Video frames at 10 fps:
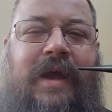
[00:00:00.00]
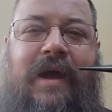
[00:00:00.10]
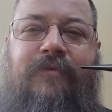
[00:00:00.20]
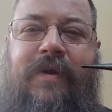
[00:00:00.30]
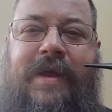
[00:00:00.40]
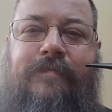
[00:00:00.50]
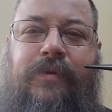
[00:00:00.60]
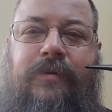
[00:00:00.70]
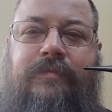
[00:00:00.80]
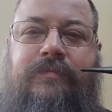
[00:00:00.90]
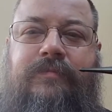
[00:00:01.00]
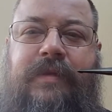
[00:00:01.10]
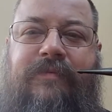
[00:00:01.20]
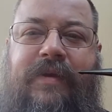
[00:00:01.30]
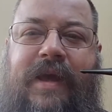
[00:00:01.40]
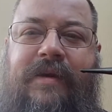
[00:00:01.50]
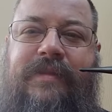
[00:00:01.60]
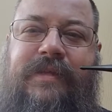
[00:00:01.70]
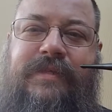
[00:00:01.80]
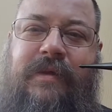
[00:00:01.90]
I ramble. Every now and
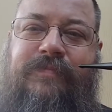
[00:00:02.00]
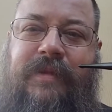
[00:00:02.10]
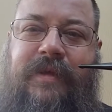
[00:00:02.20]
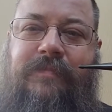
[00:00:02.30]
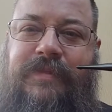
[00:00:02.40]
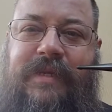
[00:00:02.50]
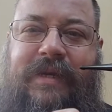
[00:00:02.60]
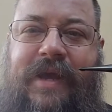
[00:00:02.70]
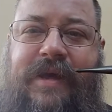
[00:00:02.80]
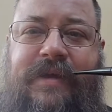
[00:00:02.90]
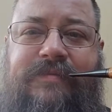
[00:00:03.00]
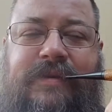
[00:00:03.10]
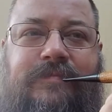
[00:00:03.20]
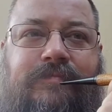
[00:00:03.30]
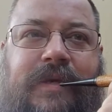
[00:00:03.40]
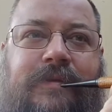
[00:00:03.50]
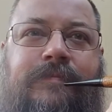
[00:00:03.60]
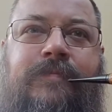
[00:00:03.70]
then something comes in and out of it, but